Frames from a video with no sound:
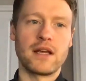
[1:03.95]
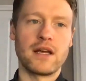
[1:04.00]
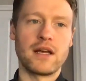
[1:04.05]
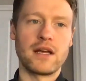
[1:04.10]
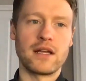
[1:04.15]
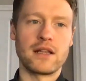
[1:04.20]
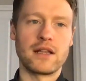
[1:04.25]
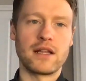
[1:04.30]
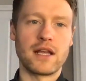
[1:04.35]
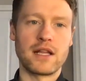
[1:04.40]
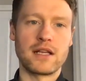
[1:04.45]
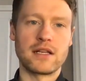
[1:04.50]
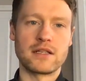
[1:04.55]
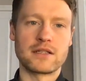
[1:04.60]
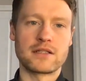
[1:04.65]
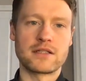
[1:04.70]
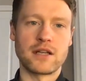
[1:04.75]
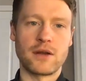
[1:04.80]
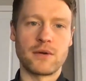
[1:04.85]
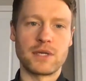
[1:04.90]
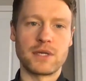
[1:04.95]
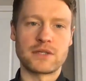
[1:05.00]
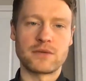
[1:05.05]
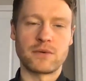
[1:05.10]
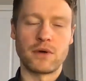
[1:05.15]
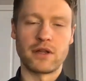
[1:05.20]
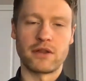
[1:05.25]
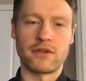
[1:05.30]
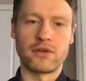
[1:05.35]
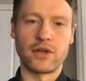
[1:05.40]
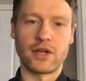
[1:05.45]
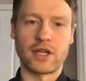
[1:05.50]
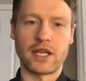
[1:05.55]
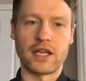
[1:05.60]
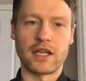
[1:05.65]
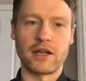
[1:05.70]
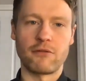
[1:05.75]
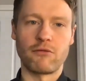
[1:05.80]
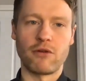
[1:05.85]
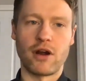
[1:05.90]
And then, so it's worth
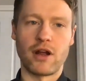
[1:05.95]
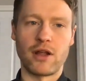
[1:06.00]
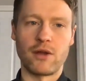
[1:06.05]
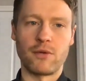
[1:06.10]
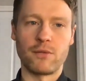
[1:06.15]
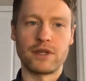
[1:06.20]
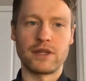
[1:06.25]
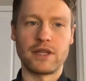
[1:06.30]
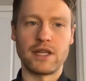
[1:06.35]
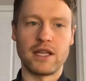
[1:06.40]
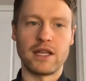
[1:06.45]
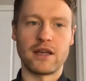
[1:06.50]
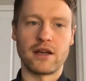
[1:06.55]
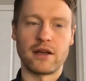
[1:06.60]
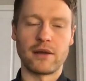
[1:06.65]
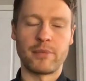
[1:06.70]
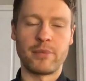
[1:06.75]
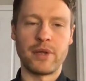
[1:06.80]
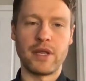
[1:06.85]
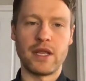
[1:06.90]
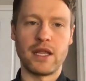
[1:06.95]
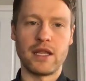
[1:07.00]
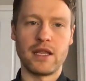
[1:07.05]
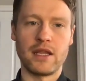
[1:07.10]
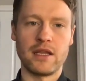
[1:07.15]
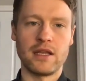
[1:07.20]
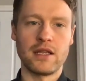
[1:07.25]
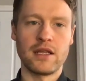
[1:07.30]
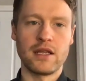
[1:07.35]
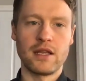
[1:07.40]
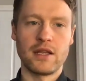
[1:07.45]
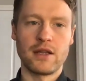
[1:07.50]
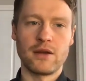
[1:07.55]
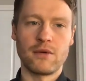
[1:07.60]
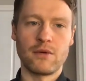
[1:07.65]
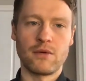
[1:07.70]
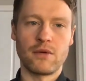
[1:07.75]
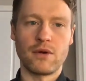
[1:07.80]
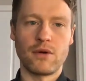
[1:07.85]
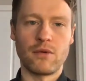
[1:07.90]
looking at, right, with the ERP,
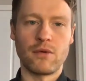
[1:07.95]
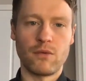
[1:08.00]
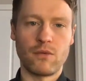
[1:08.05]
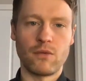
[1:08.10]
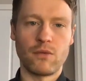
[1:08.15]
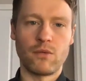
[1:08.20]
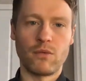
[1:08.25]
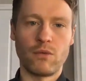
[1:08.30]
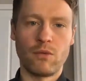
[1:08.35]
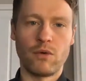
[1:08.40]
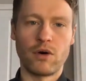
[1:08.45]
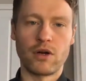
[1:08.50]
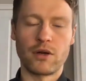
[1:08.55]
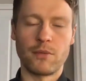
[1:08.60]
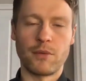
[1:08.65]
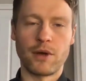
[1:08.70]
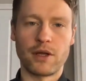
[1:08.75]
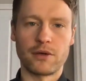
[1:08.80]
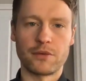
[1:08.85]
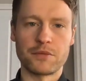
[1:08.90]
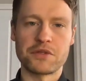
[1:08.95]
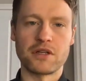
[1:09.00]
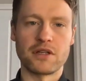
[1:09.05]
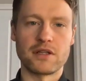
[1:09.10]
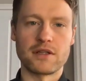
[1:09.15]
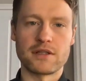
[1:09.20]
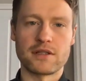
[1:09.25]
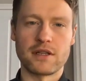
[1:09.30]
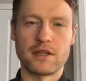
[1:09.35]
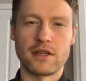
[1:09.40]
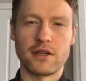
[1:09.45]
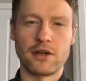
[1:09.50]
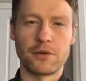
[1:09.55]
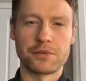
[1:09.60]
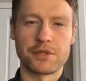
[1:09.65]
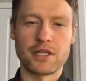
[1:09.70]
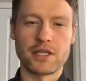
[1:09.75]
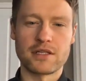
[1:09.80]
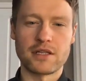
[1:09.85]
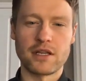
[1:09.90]
what are my options? And the
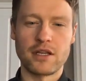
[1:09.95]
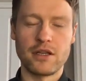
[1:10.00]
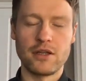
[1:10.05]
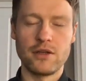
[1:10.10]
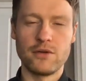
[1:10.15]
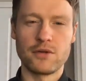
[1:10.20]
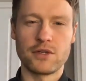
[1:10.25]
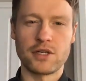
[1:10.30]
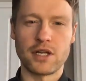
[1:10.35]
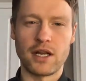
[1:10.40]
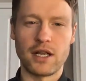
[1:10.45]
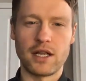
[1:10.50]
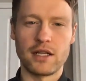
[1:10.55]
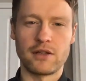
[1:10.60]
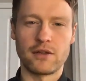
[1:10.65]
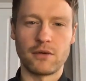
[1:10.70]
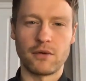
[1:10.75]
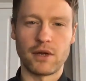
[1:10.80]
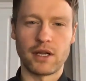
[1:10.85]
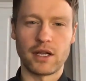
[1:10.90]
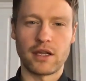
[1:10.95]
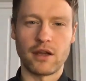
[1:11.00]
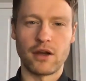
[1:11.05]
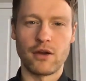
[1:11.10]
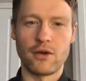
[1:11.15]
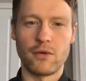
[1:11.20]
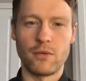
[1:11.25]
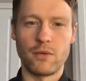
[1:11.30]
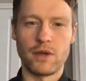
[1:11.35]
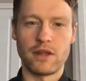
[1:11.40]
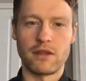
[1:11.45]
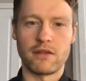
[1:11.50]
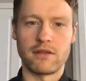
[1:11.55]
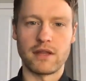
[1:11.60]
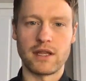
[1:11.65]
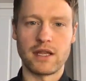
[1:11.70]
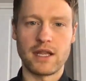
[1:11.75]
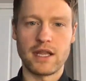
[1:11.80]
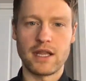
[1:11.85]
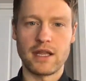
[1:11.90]
options are usually, do I go with
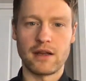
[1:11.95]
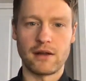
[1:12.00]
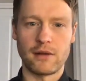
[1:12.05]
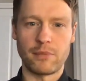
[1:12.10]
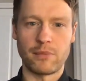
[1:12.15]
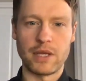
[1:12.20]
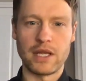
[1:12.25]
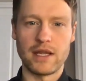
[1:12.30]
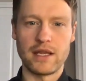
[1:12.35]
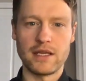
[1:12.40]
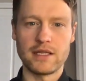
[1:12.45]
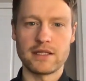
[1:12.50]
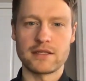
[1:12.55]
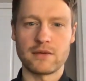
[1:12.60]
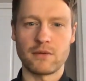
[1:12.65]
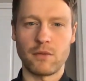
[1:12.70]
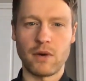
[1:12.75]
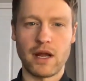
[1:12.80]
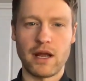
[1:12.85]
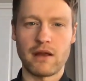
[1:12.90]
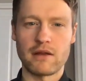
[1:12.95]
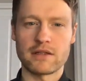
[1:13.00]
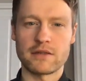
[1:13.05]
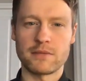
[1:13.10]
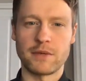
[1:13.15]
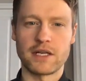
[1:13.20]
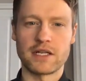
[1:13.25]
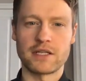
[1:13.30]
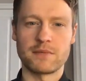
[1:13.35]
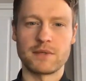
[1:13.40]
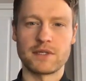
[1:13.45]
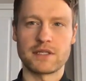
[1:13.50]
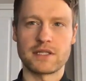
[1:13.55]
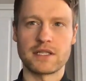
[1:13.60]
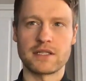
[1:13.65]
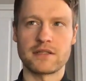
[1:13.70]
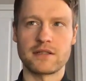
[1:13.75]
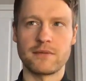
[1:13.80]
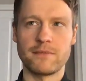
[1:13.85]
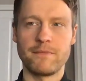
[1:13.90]
the ERP's warehouse management
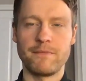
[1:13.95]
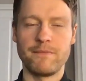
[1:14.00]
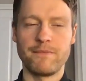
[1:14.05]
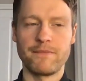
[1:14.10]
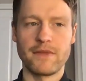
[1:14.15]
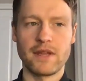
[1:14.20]
system?